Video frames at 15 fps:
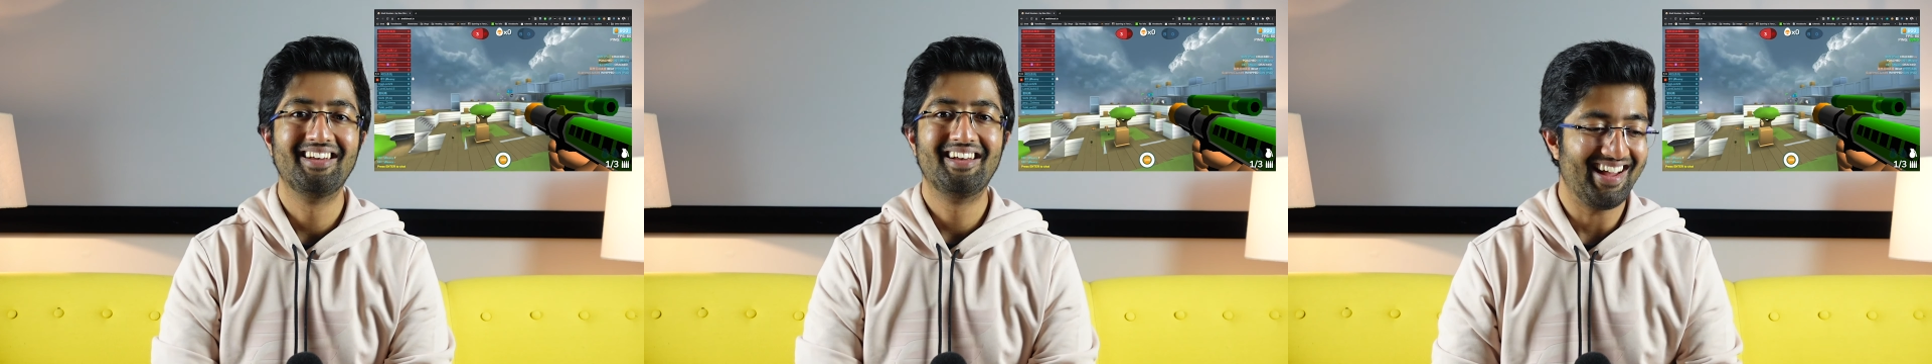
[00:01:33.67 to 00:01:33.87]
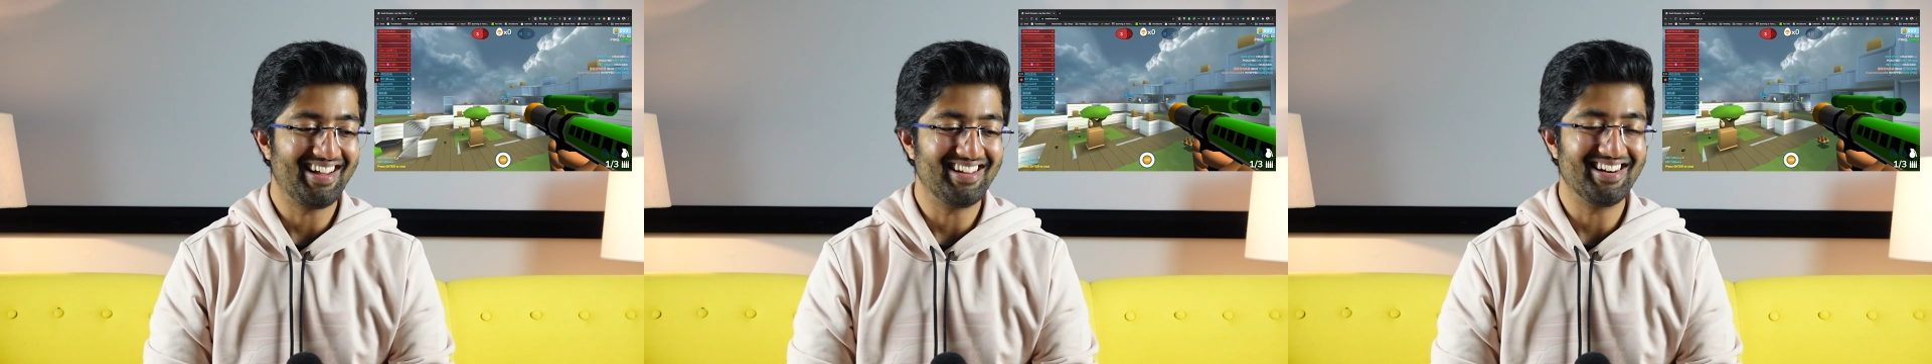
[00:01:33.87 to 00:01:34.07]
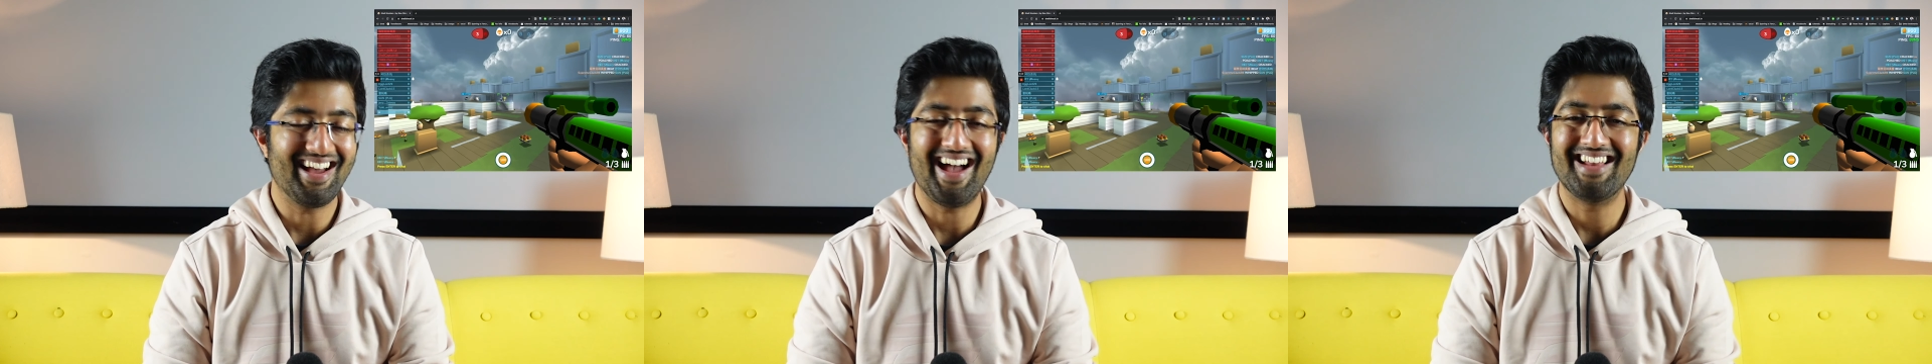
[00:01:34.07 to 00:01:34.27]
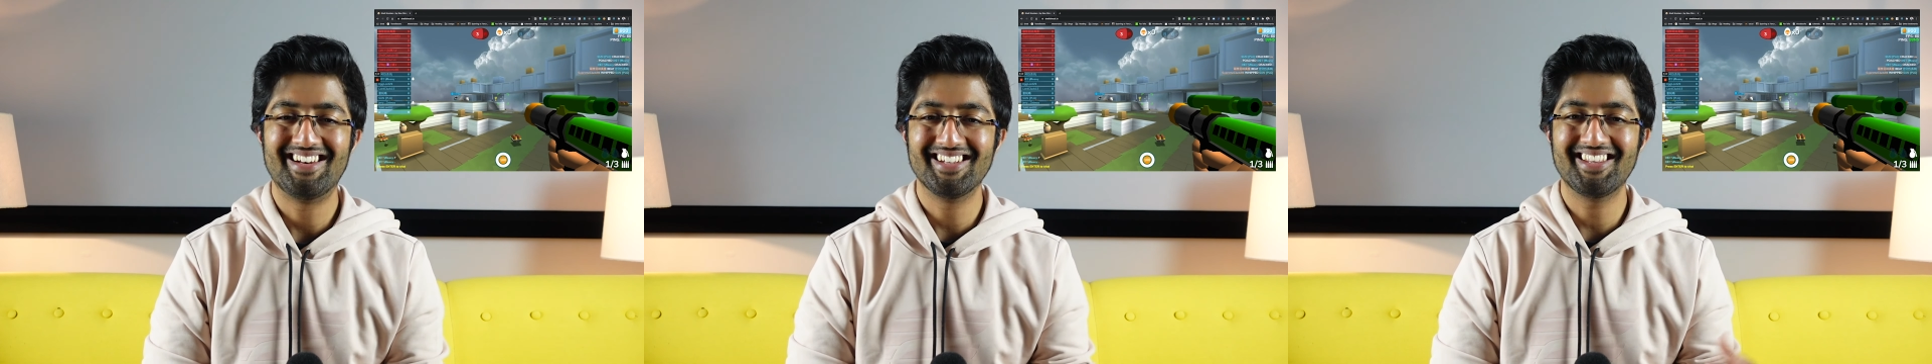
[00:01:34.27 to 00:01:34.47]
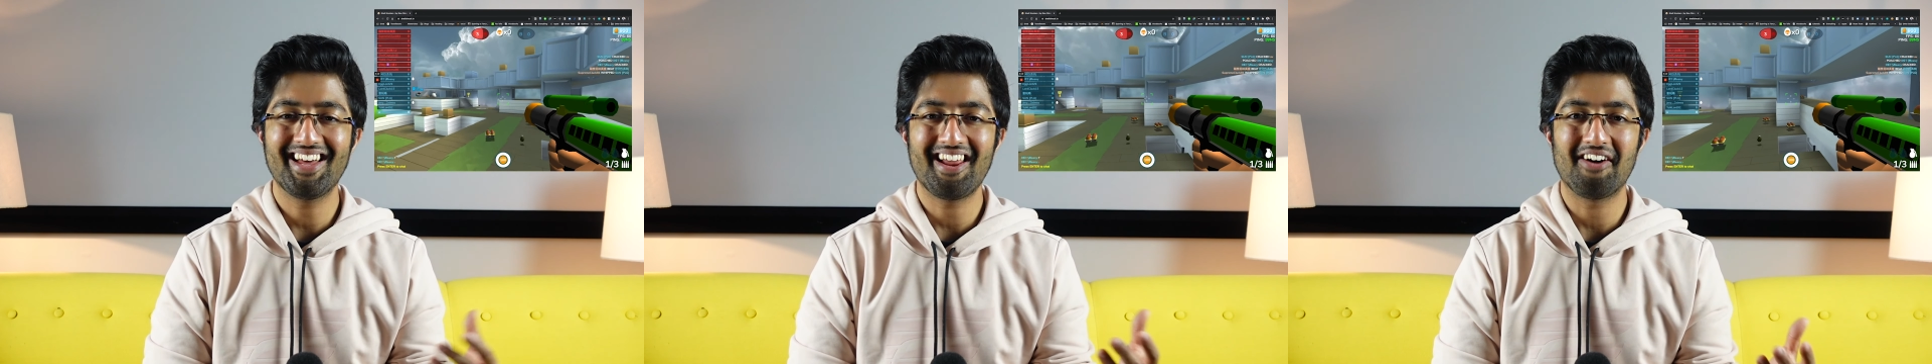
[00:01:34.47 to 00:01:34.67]
And I
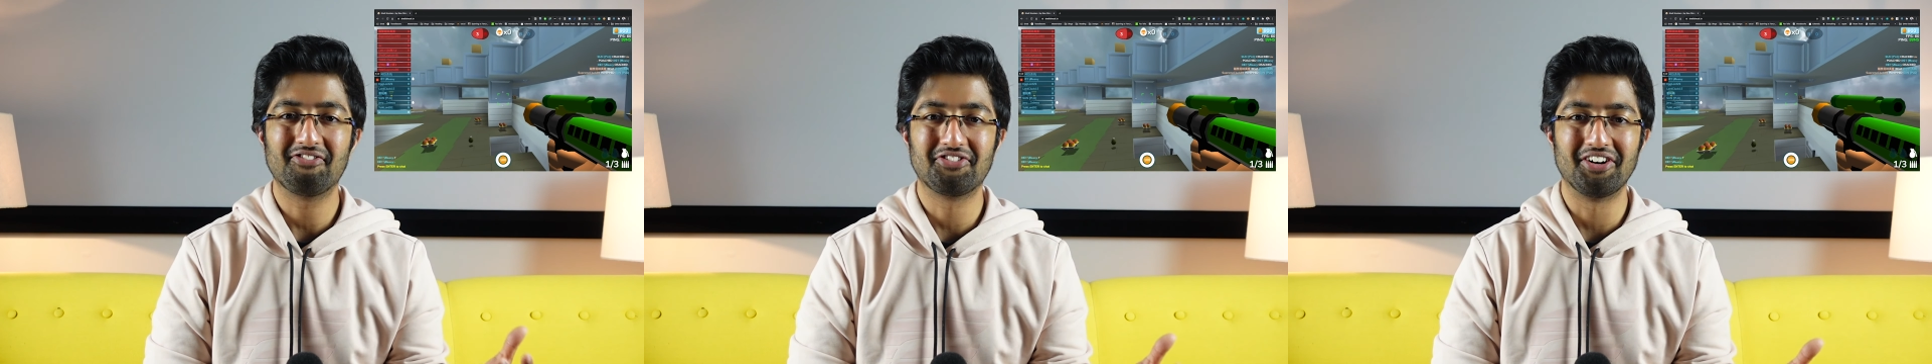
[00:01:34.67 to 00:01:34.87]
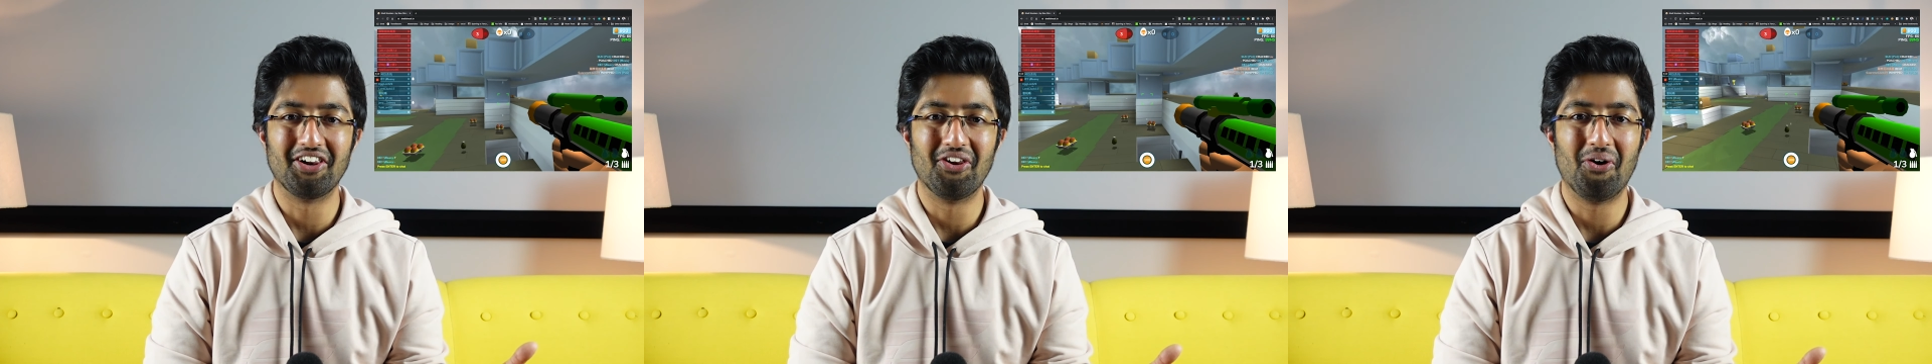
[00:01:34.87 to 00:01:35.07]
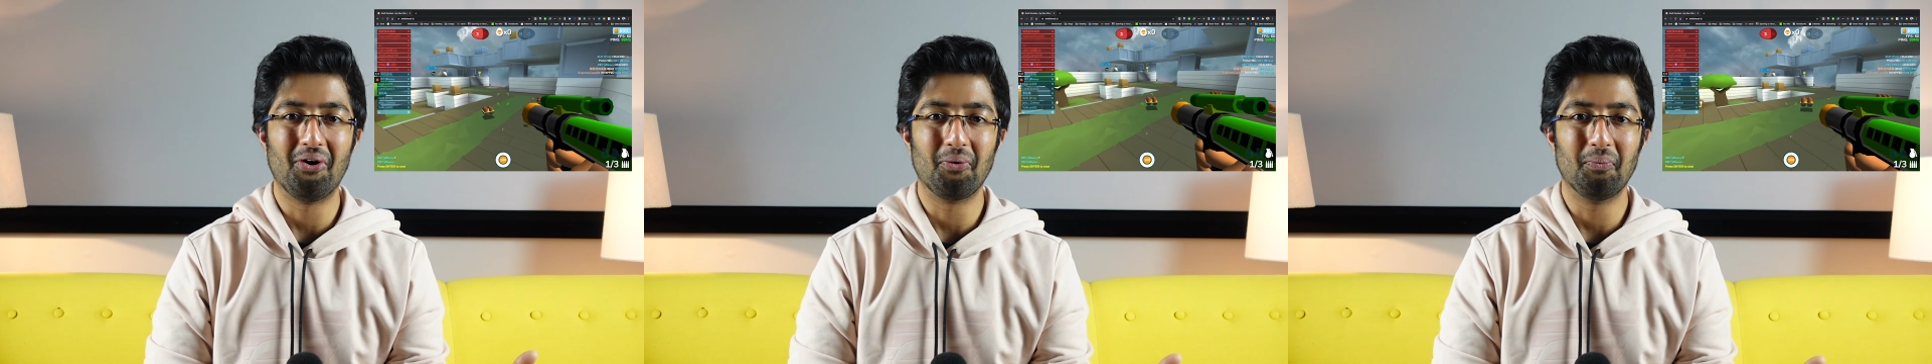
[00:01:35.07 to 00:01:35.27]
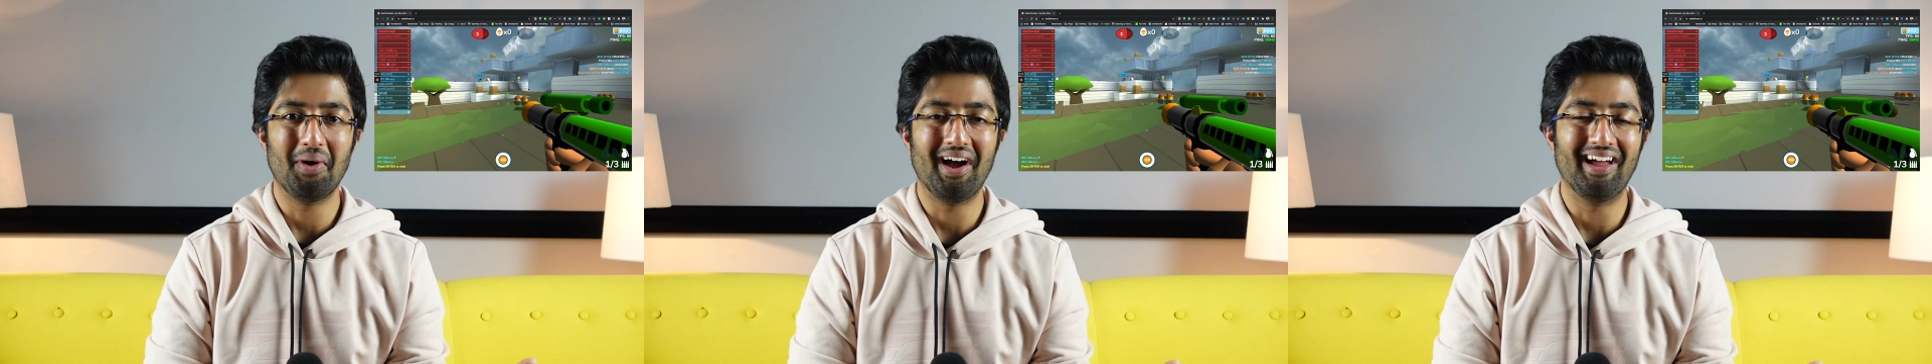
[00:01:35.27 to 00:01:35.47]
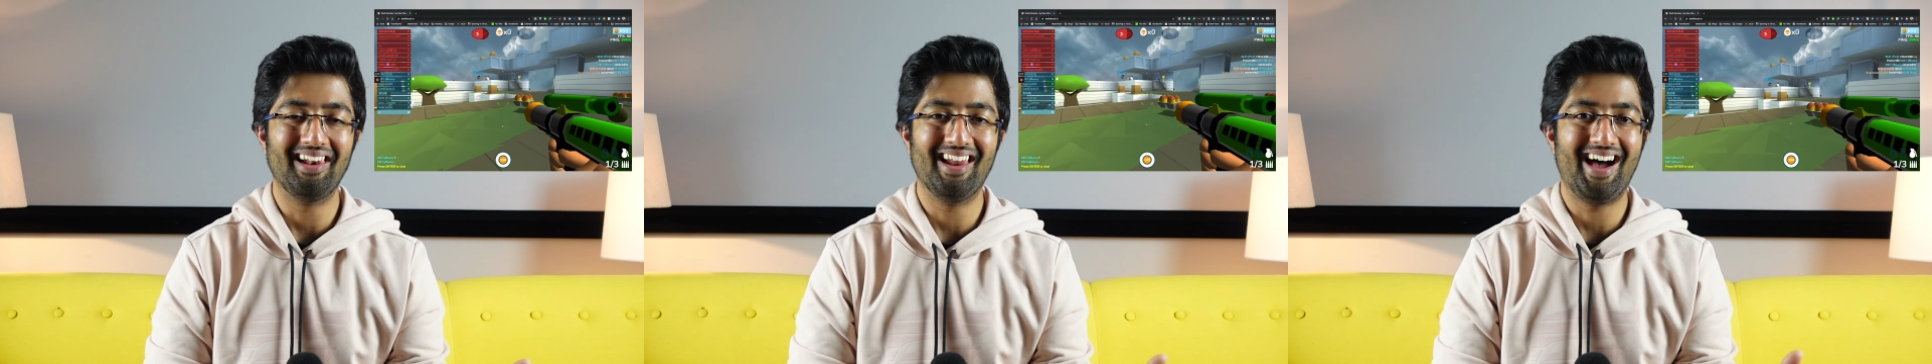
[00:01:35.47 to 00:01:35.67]
did that after a long
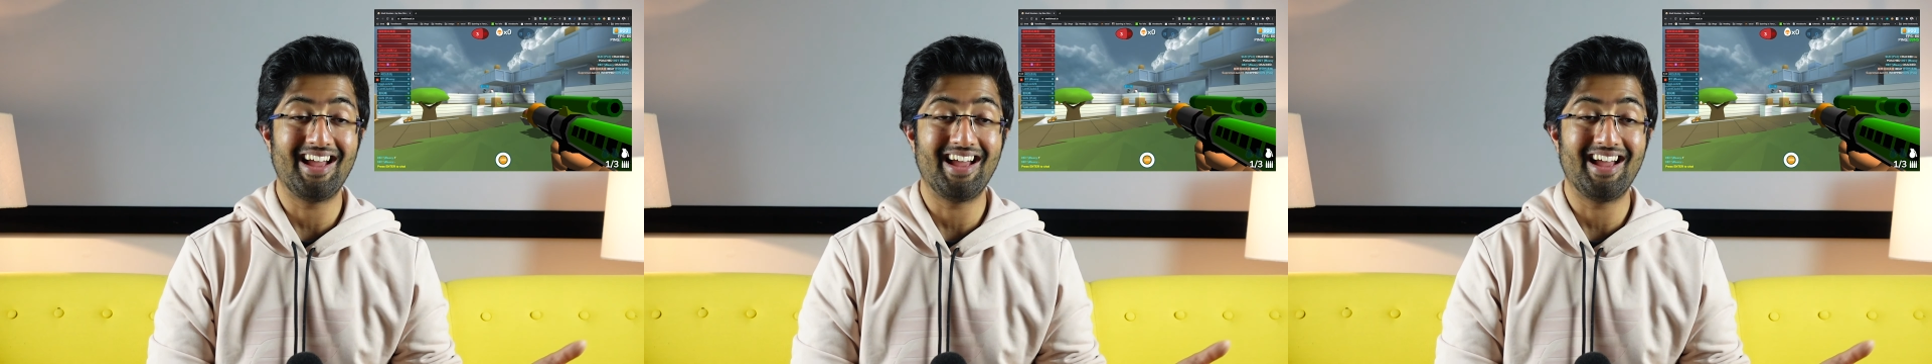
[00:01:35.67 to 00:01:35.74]
while.